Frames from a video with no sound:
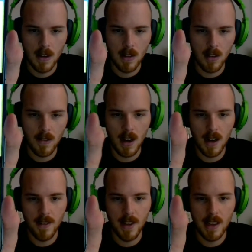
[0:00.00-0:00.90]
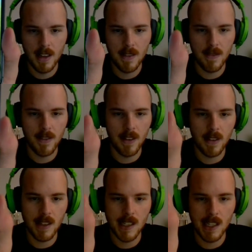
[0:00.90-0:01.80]
To evolve it, you
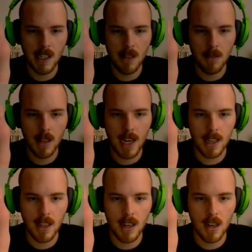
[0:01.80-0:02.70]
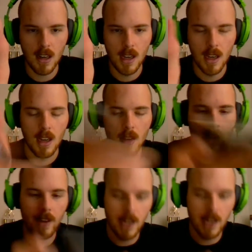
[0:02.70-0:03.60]
can see it in black there.
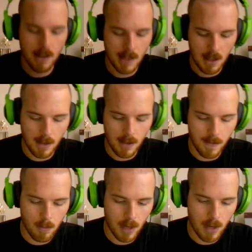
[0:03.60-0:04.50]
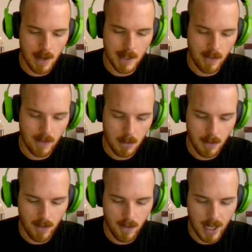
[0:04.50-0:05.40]
Probably need to do something with the brightness if I'm going to be
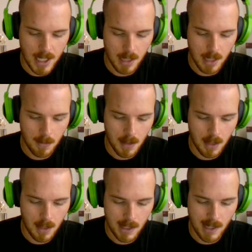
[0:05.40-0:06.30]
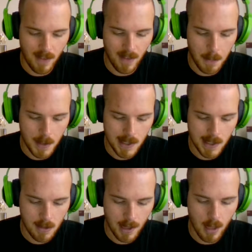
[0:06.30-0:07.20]
flashing up stuff up on
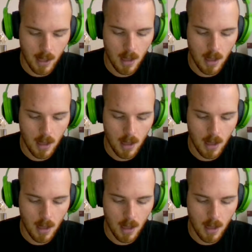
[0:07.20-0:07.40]
screen.